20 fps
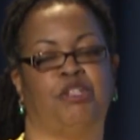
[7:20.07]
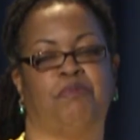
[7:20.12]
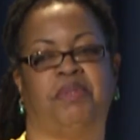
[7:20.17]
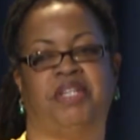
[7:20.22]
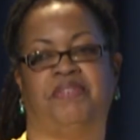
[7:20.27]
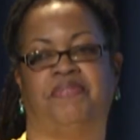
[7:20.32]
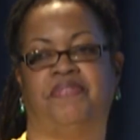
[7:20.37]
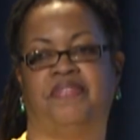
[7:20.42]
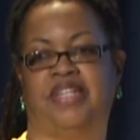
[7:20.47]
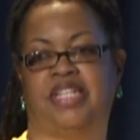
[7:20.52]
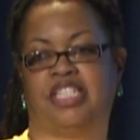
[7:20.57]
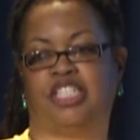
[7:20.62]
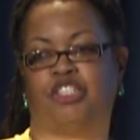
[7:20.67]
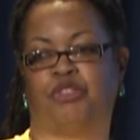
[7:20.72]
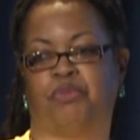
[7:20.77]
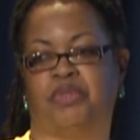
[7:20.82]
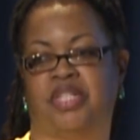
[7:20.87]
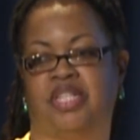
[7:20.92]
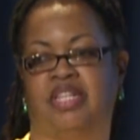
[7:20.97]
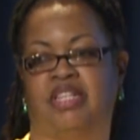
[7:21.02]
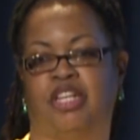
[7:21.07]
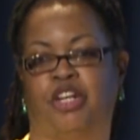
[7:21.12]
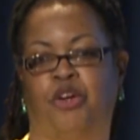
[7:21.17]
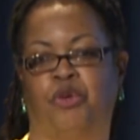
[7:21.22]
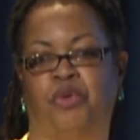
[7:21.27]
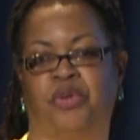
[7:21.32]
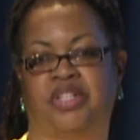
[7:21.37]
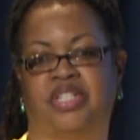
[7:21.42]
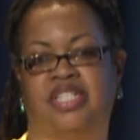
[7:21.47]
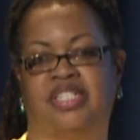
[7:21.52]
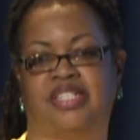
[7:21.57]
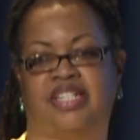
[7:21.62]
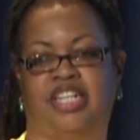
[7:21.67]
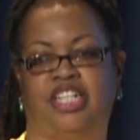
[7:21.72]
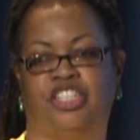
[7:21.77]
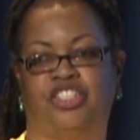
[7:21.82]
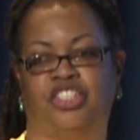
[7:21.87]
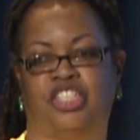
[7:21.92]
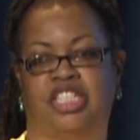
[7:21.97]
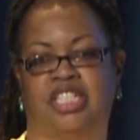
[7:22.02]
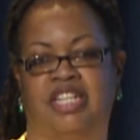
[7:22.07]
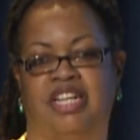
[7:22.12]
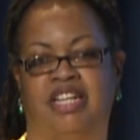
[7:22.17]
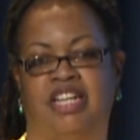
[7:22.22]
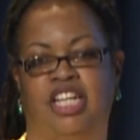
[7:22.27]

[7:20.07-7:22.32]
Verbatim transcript: to be fixed within their organization